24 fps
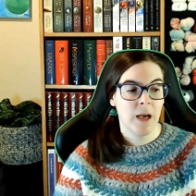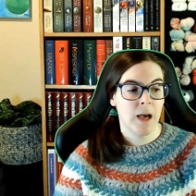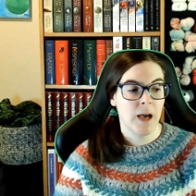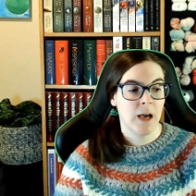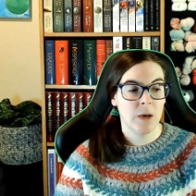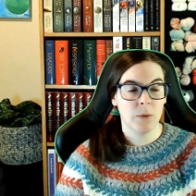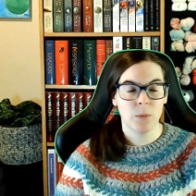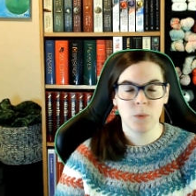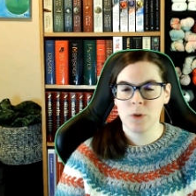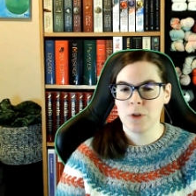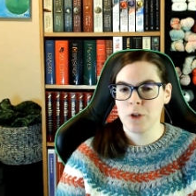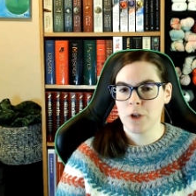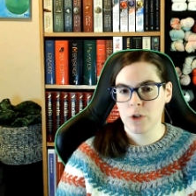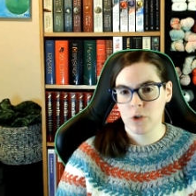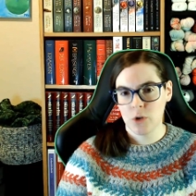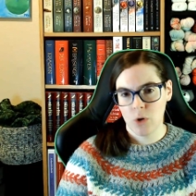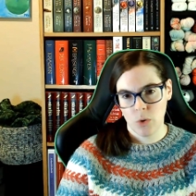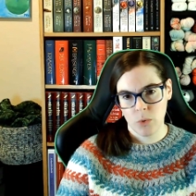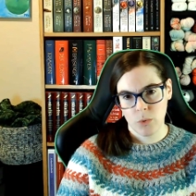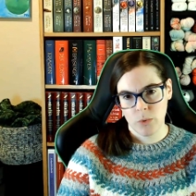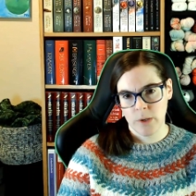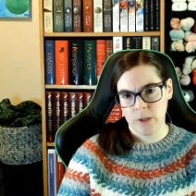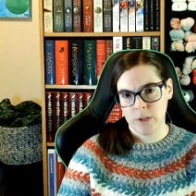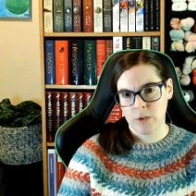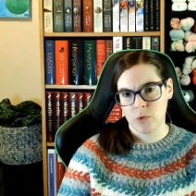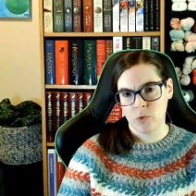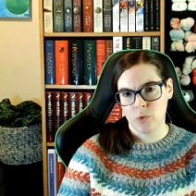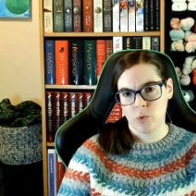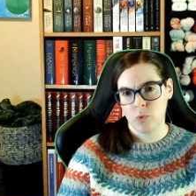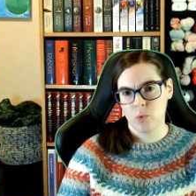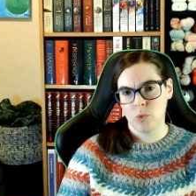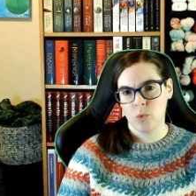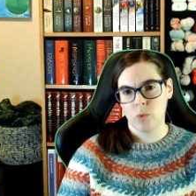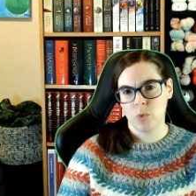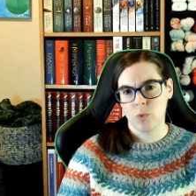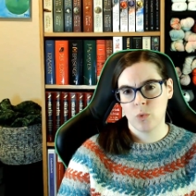I will not go
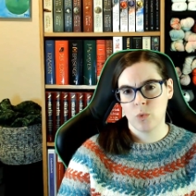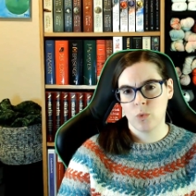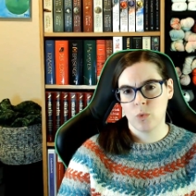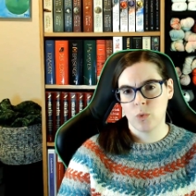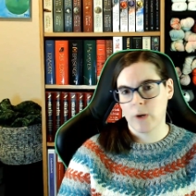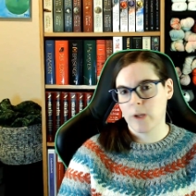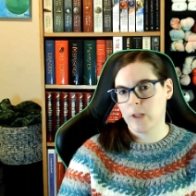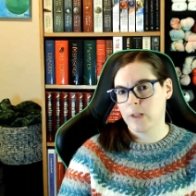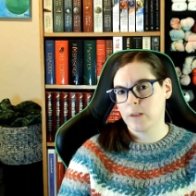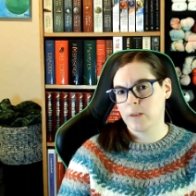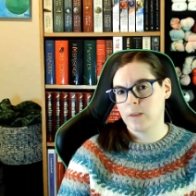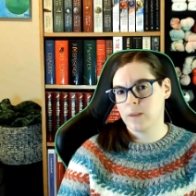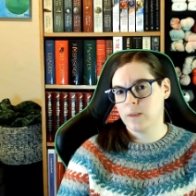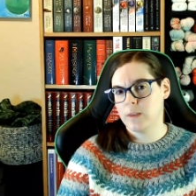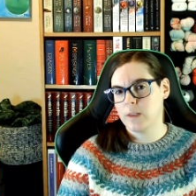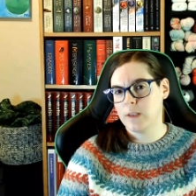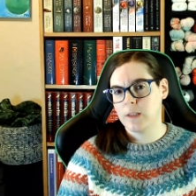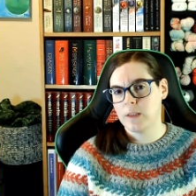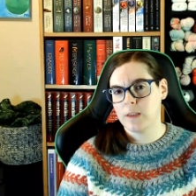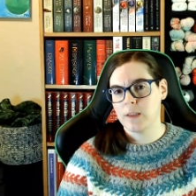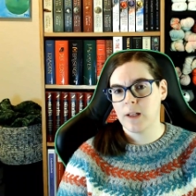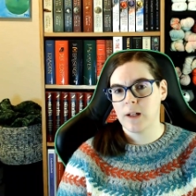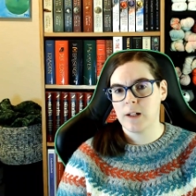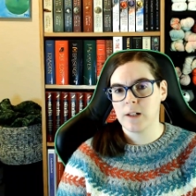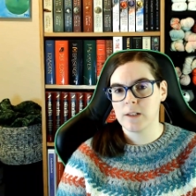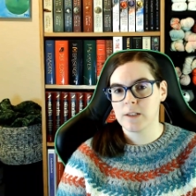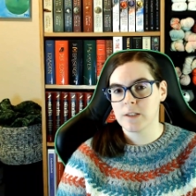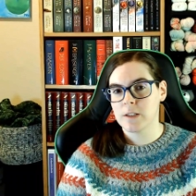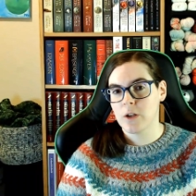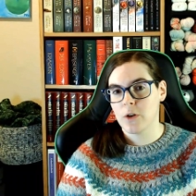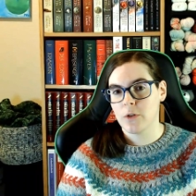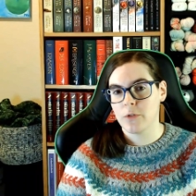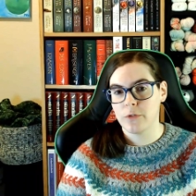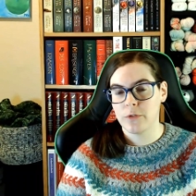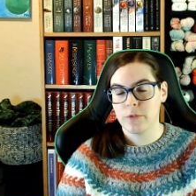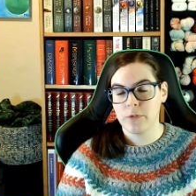into great details
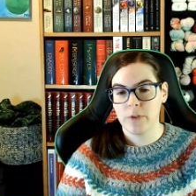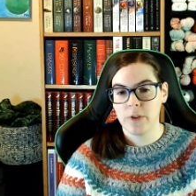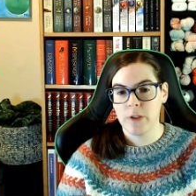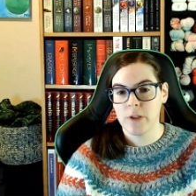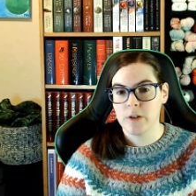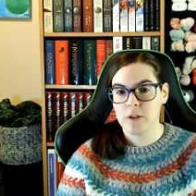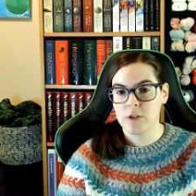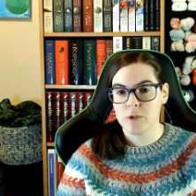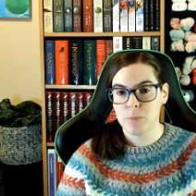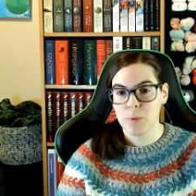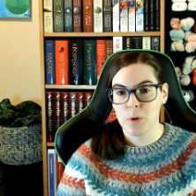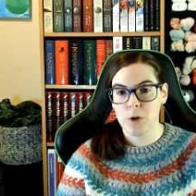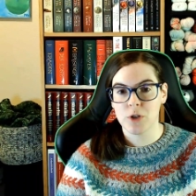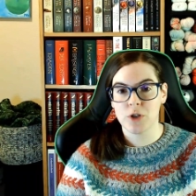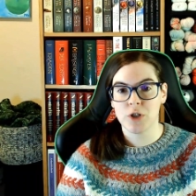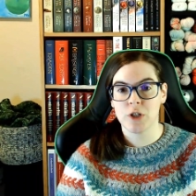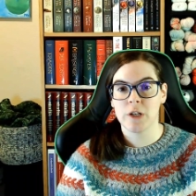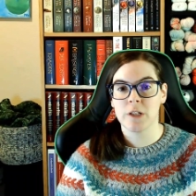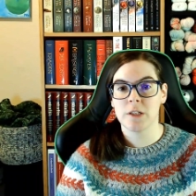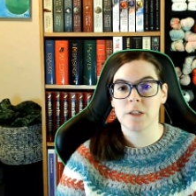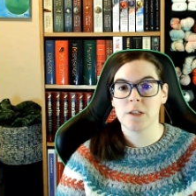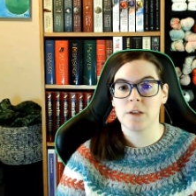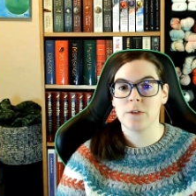of each project.